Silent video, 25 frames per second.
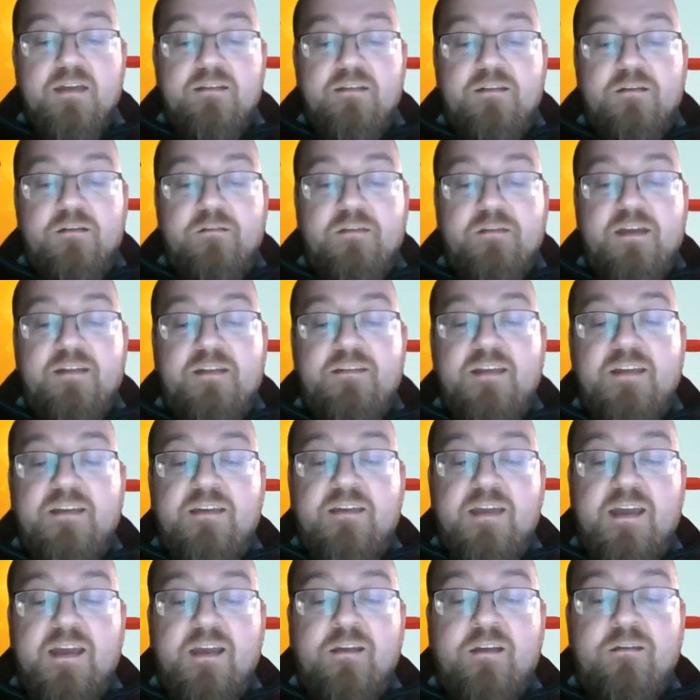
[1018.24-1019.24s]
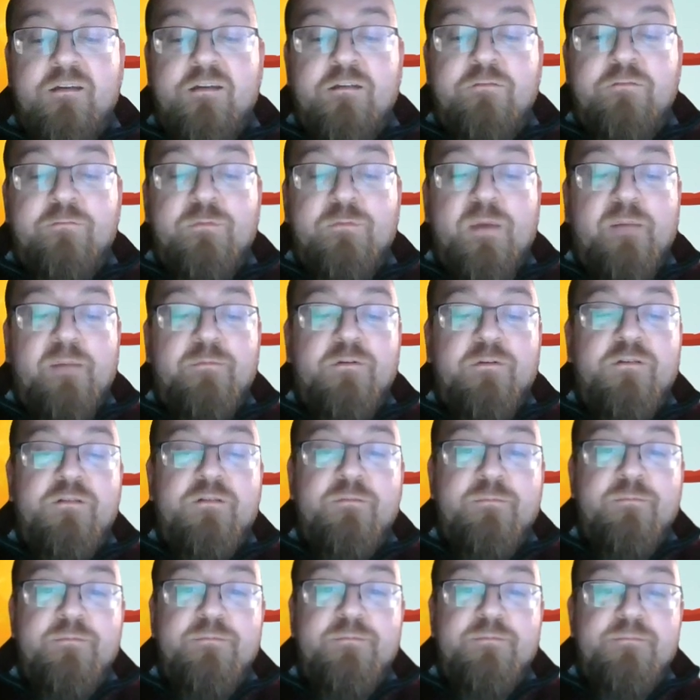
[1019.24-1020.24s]
Till then, take care and remember
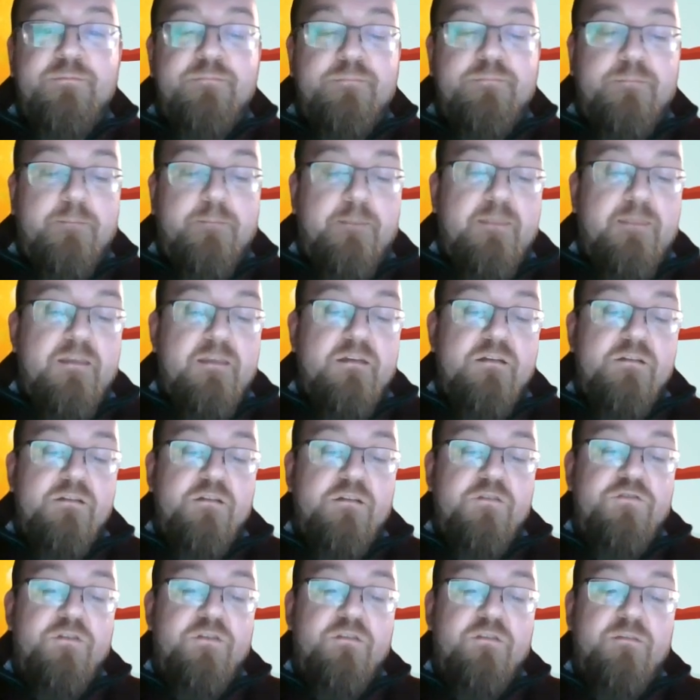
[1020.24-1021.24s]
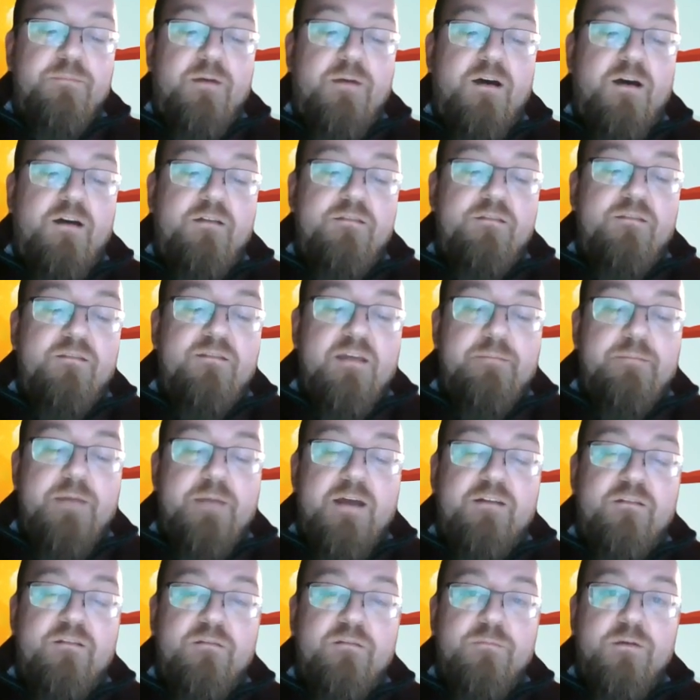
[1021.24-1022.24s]
to nurture the bonds that
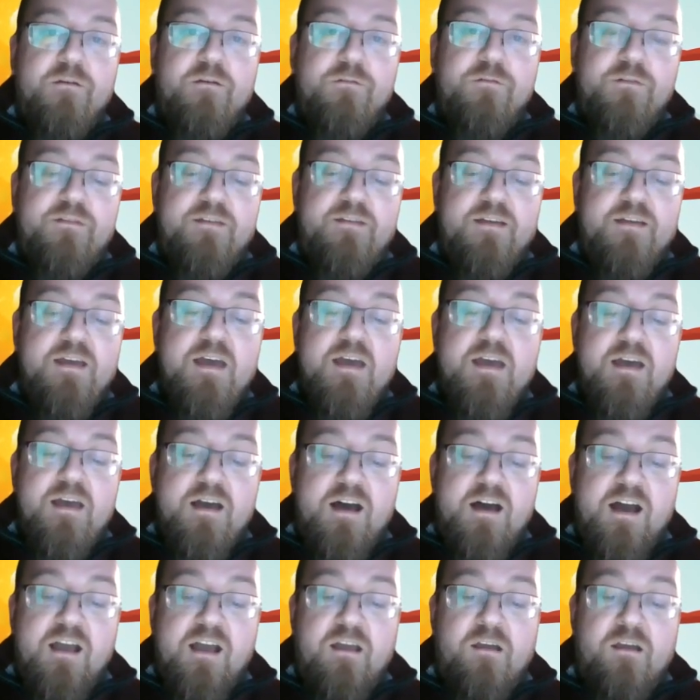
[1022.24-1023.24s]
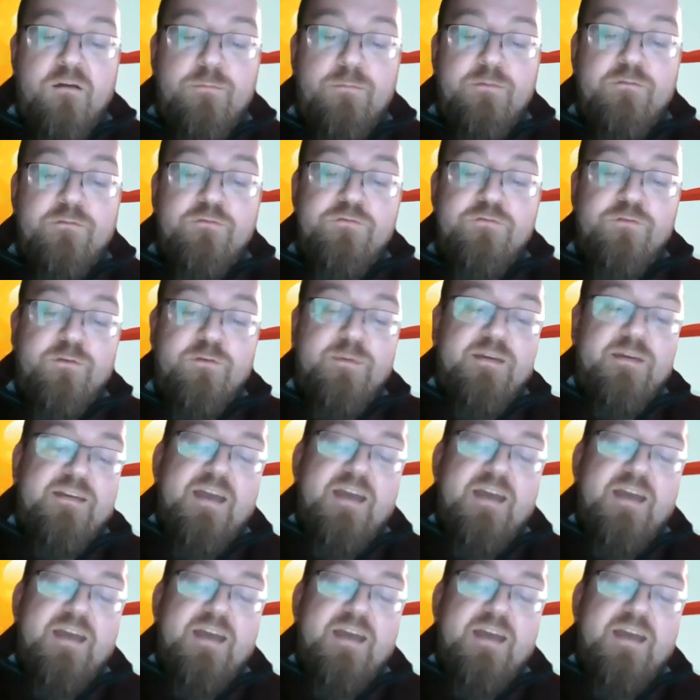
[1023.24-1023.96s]
matter the most. I hope you will join me